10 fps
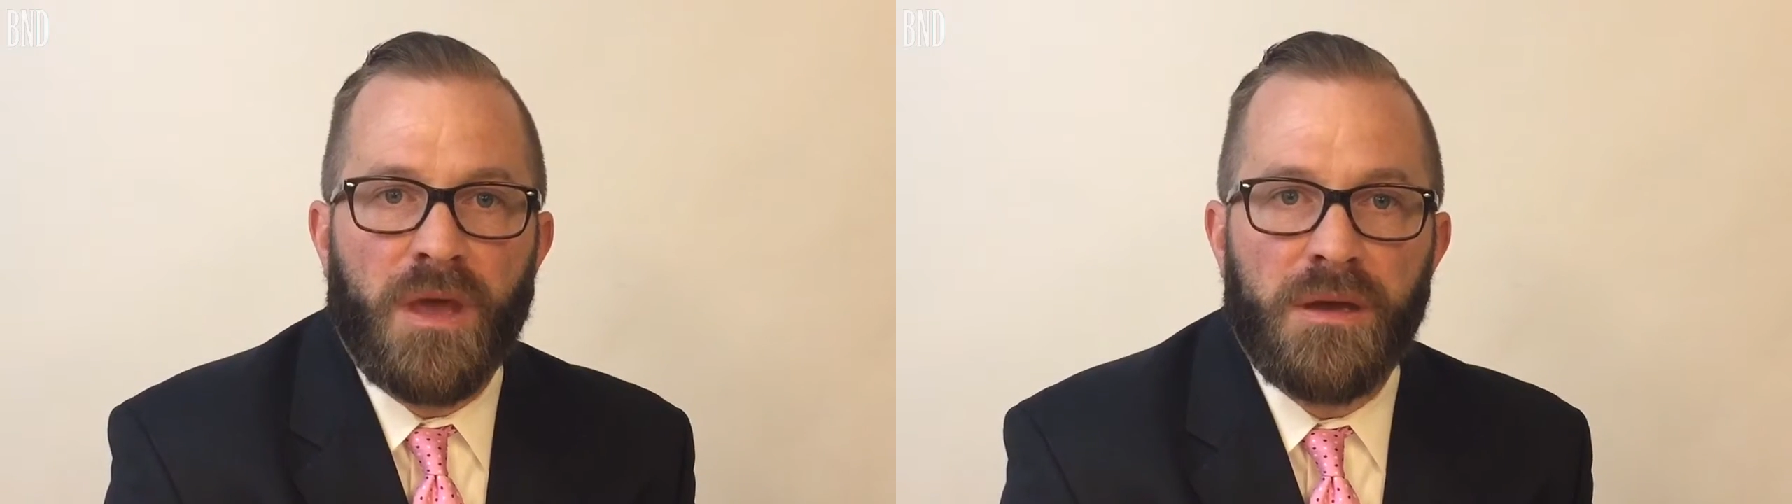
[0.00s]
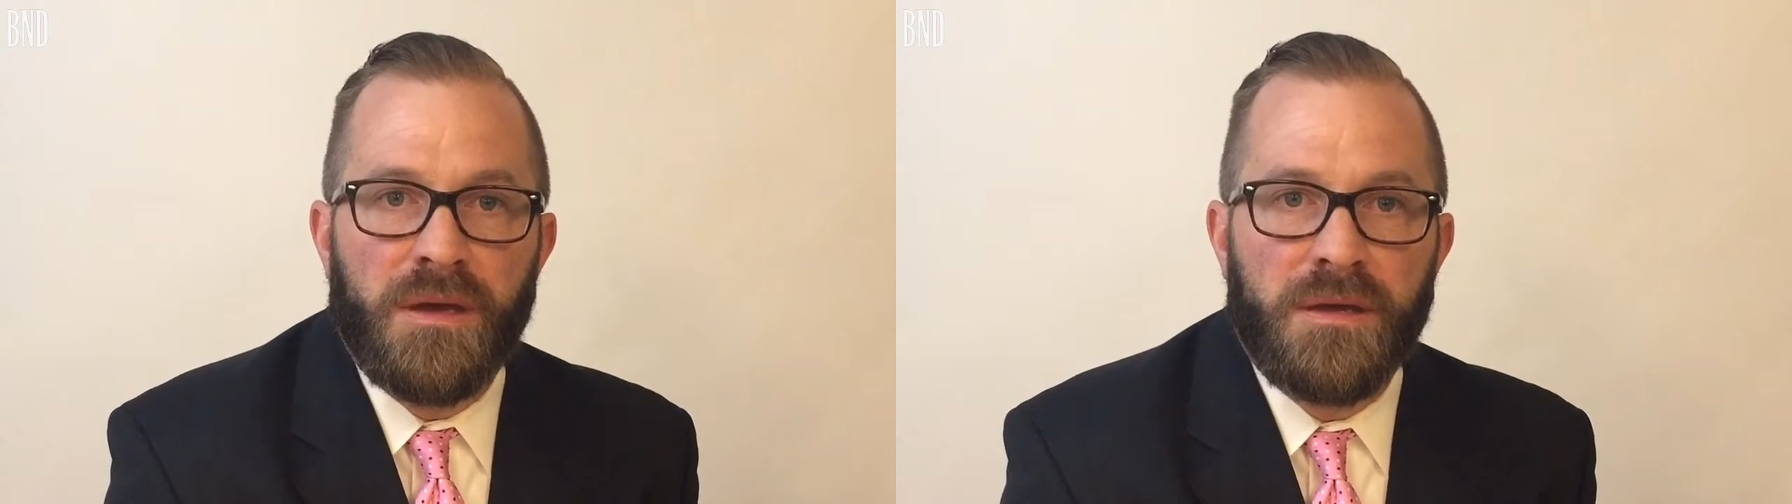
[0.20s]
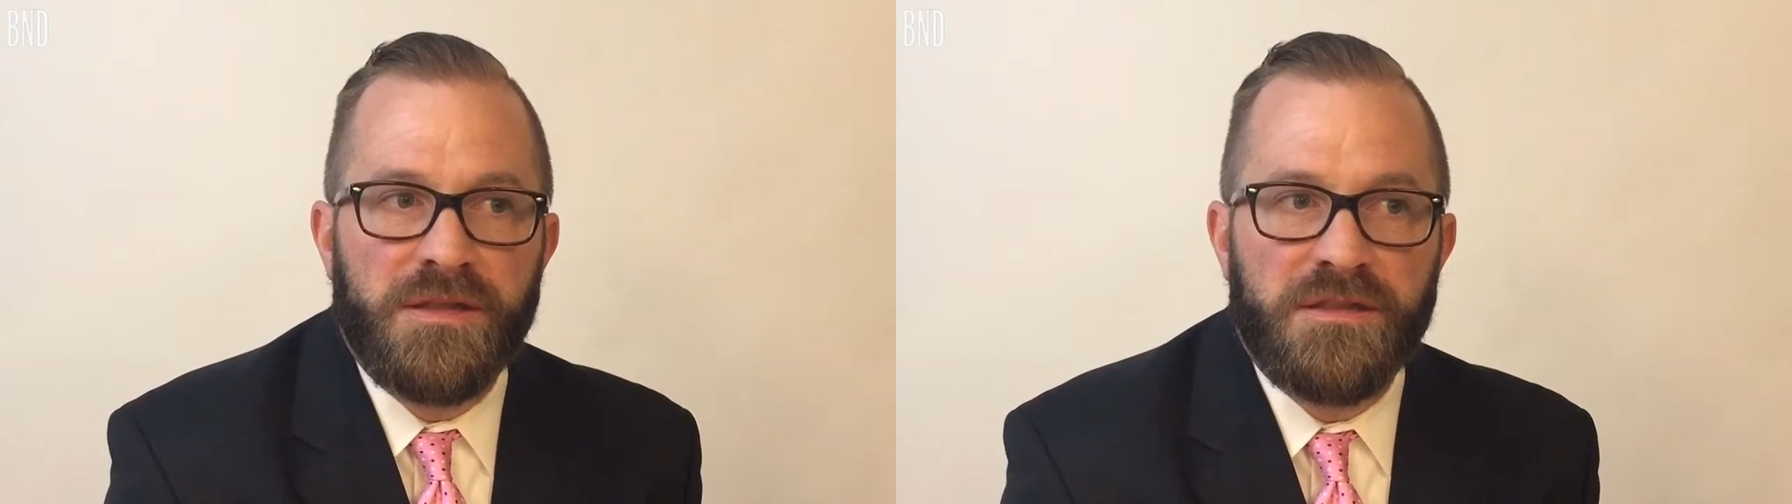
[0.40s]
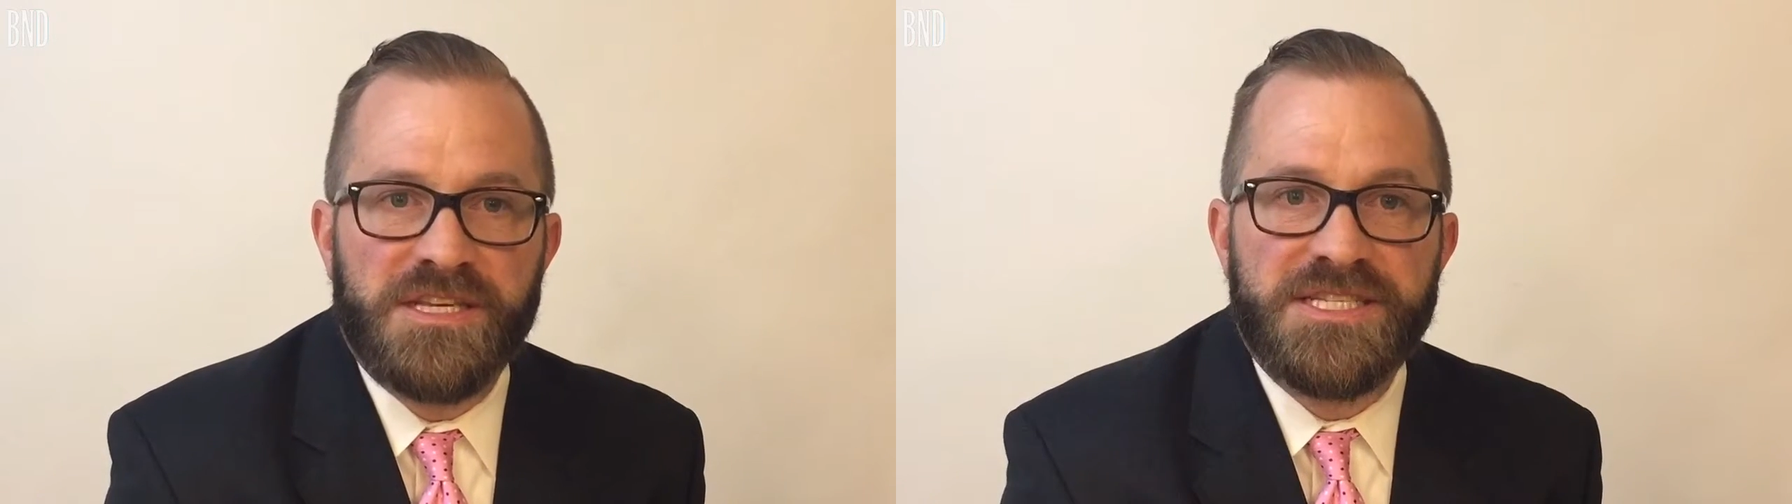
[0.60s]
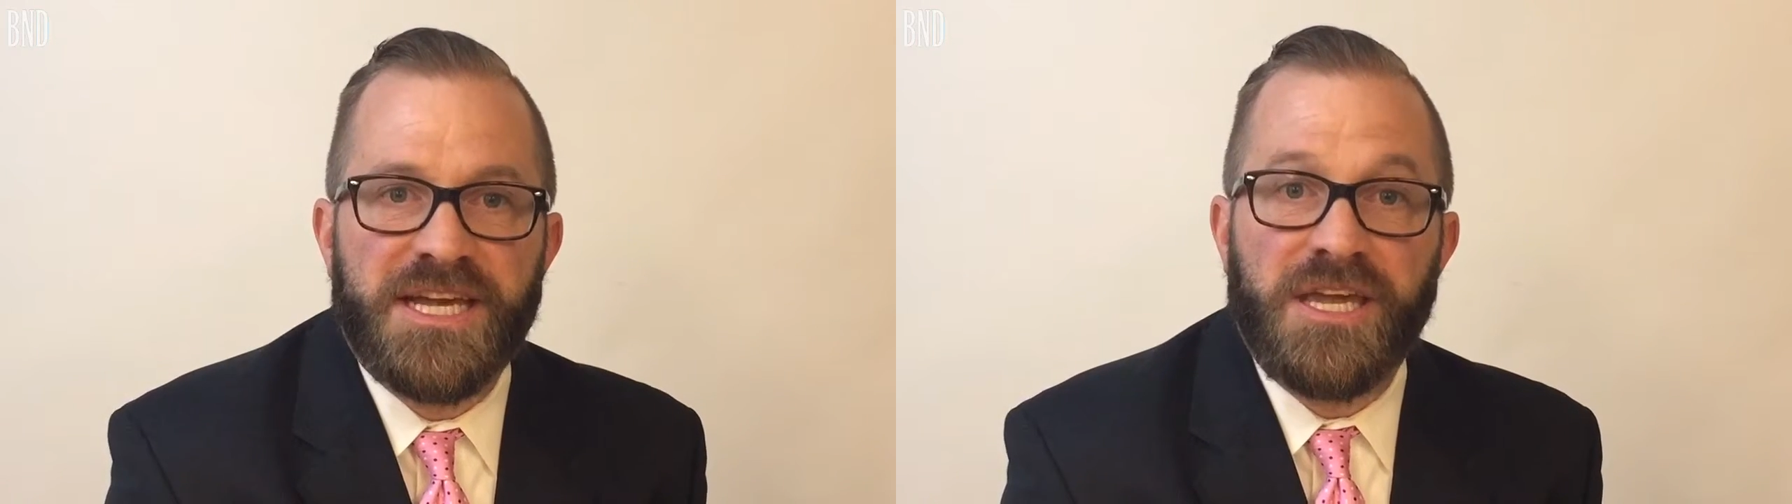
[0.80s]
Uh, the, the,
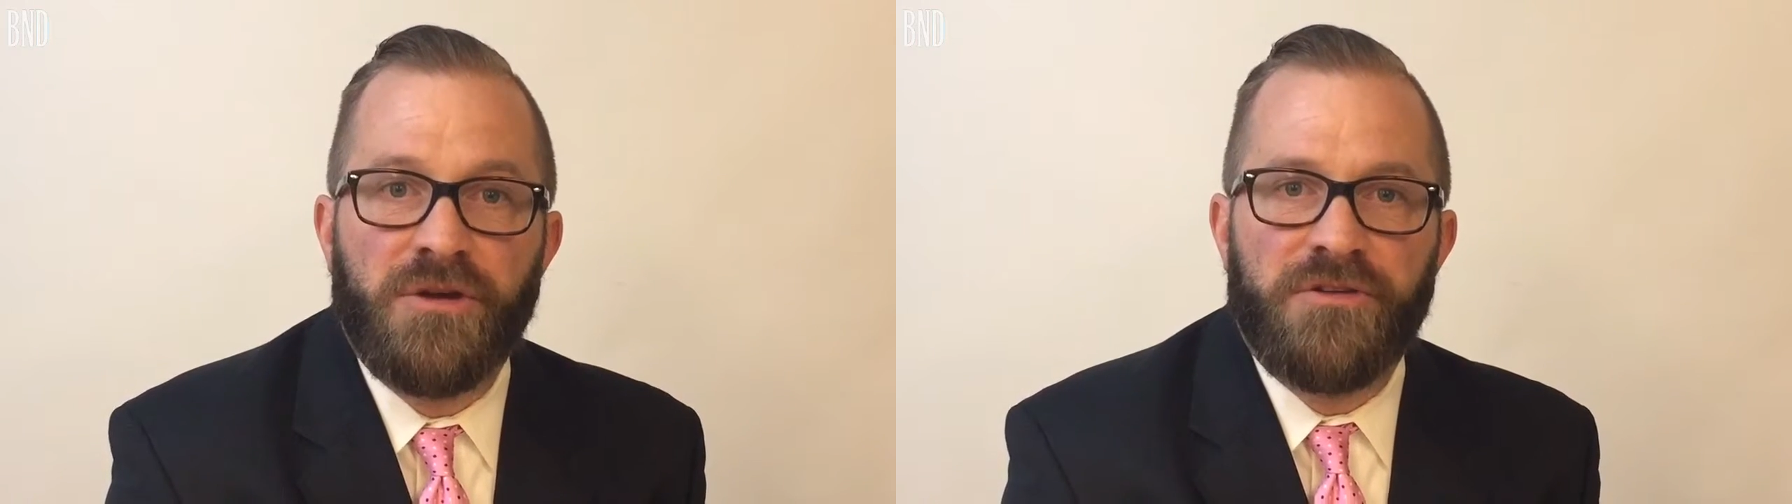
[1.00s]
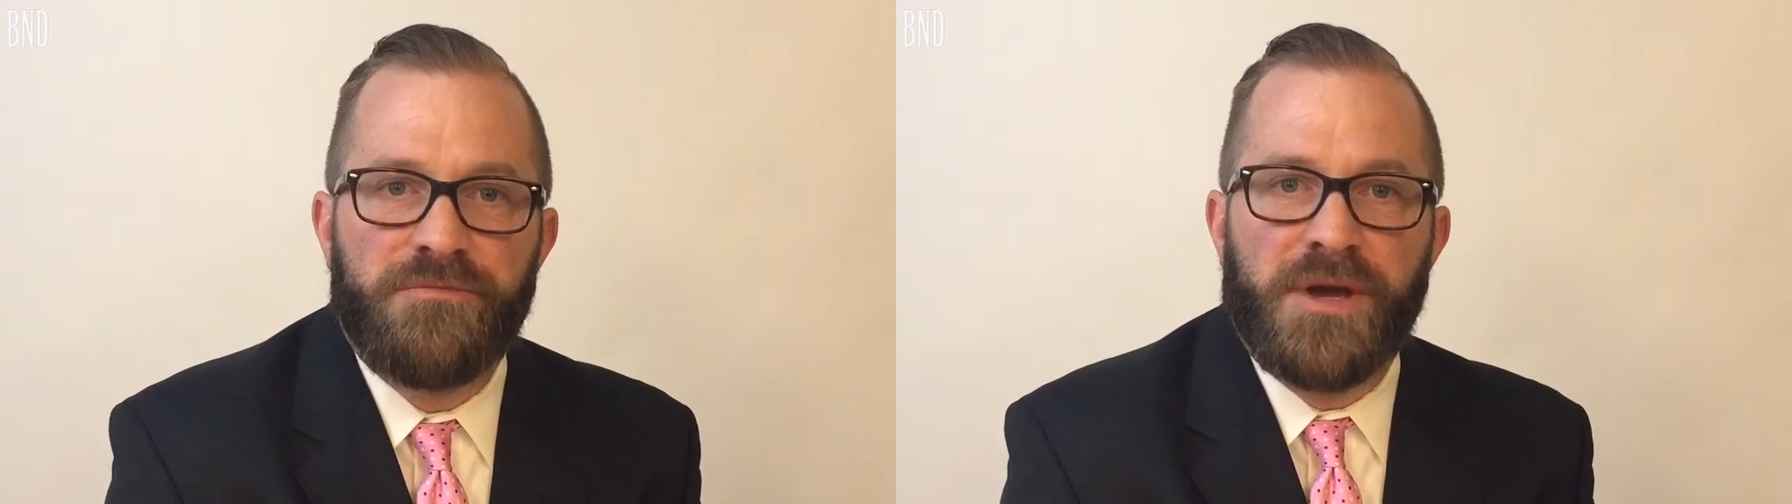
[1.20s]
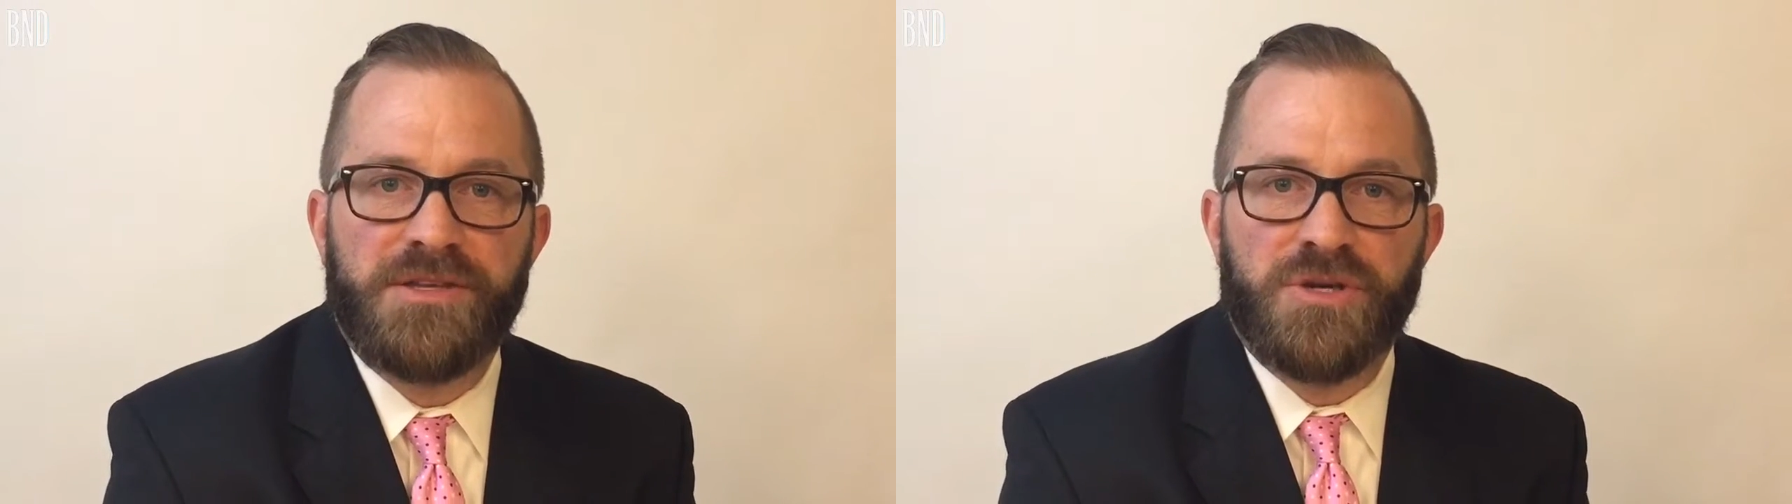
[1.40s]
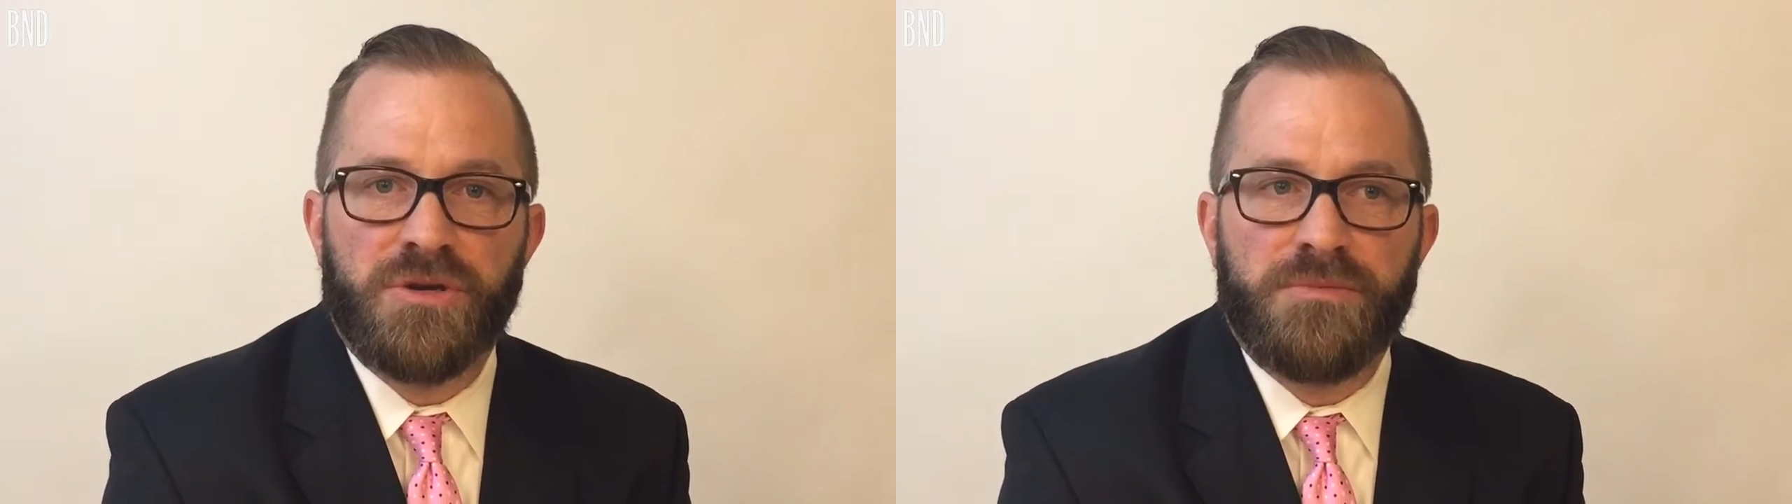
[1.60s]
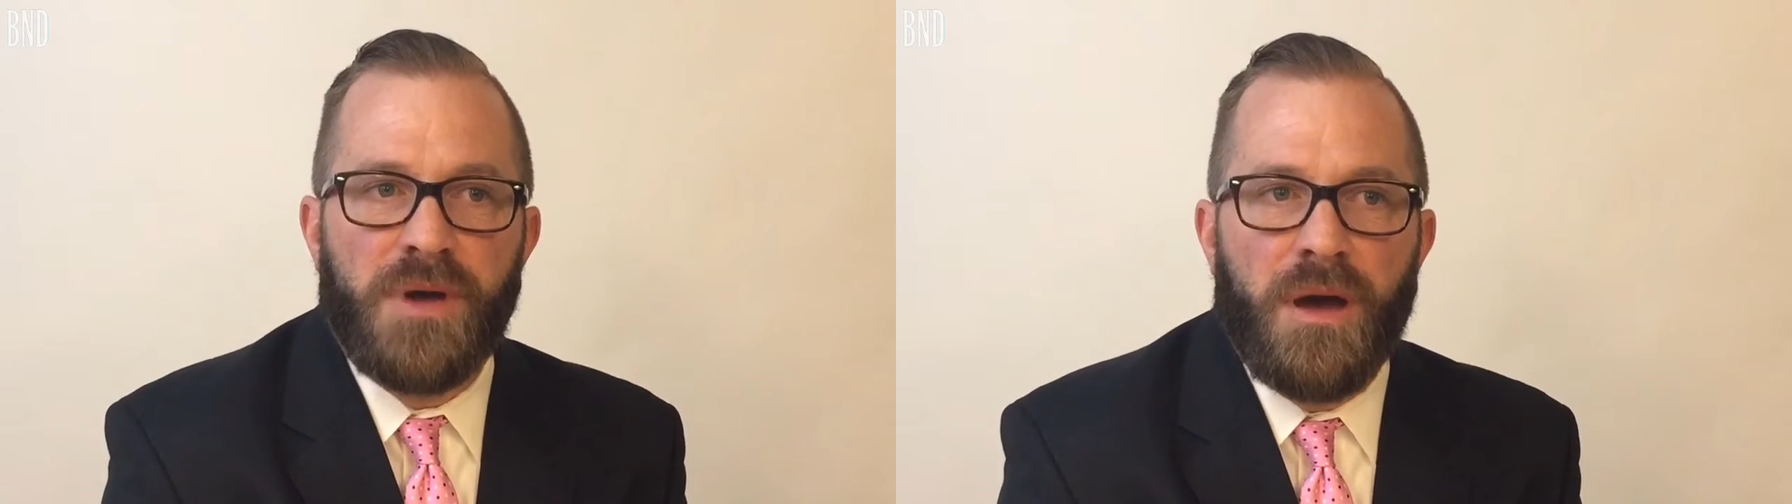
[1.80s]
second year of my term,